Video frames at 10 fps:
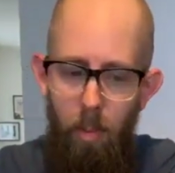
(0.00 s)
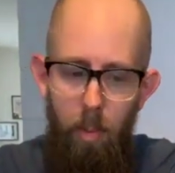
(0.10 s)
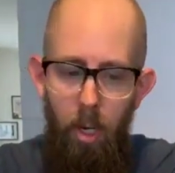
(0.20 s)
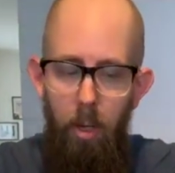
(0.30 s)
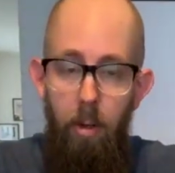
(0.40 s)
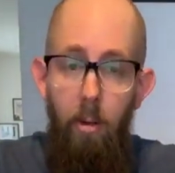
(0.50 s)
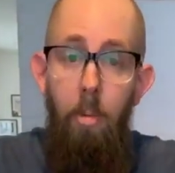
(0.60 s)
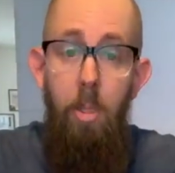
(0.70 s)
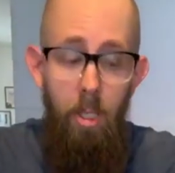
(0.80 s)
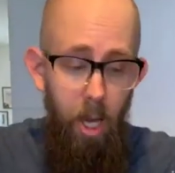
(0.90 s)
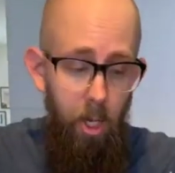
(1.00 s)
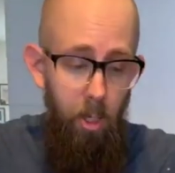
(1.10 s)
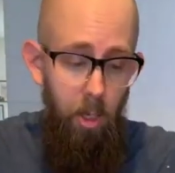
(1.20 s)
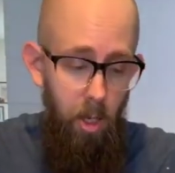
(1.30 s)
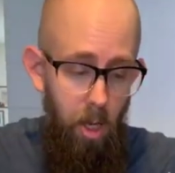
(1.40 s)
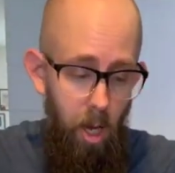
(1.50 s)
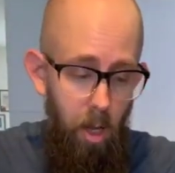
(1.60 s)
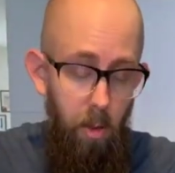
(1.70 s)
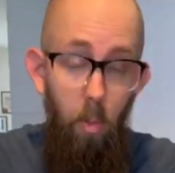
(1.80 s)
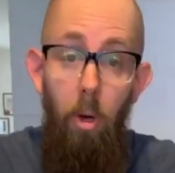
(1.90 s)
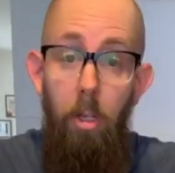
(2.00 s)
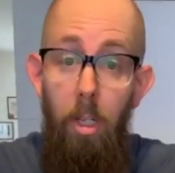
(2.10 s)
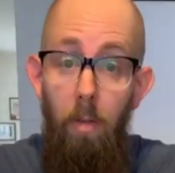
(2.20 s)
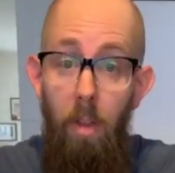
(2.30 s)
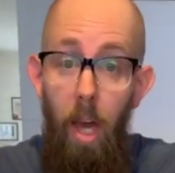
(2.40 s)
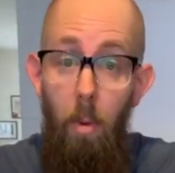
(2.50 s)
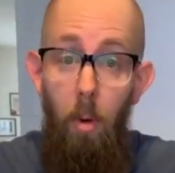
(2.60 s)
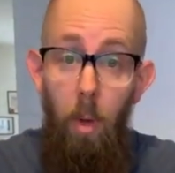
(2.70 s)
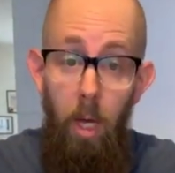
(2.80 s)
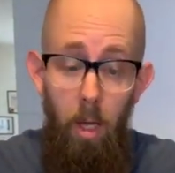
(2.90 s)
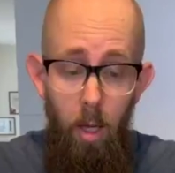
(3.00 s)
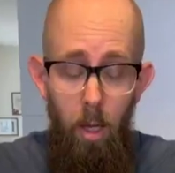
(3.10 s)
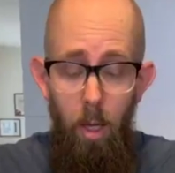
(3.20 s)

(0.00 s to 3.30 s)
Beadle Grimm is actually the one giving that one away,